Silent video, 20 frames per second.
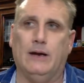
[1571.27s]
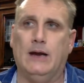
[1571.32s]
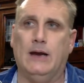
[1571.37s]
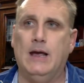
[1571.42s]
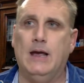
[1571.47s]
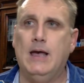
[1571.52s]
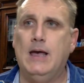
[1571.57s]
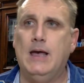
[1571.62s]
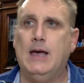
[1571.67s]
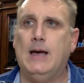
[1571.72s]
But
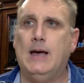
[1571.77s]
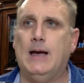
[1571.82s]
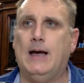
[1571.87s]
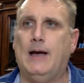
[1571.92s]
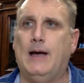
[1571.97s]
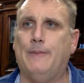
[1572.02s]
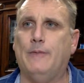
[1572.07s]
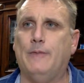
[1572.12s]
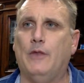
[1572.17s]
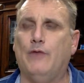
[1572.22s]

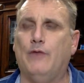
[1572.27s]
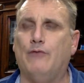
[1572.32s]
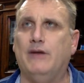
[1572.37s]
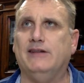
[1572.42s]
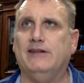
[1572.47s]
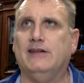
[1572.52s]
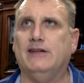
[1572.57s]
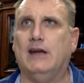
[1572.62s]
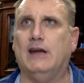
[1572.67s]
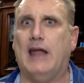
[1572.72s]
the
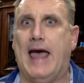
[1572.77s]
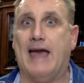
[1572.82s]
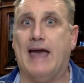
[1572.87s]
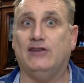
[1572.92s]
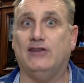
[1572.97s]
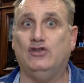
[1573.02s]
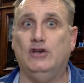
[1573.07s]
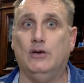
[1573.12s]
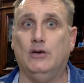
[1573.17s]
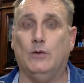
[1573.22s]
reason
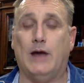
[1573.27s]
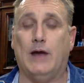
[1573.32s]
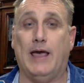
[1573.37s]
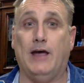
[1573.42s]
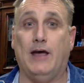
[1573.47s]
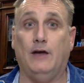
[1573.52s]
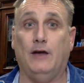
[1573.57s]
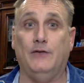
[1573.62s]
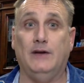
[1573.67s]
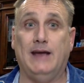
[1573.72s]
last year when
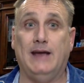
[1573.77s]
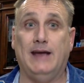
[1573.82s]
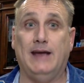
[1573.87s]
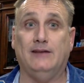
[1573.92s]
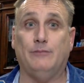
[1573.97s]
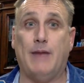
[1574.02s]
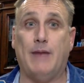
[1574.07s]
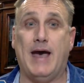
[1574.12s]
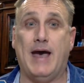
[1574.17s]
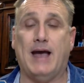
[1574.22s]
I held the
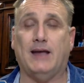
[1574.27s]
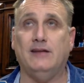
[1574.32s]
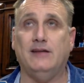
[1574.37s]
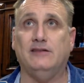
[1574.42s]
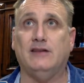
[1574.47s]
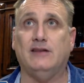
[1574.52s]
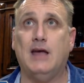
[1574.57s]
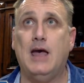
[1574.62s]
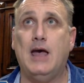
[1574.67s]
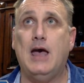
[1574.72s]
dates back
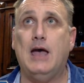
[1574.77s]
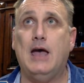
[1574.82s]
is,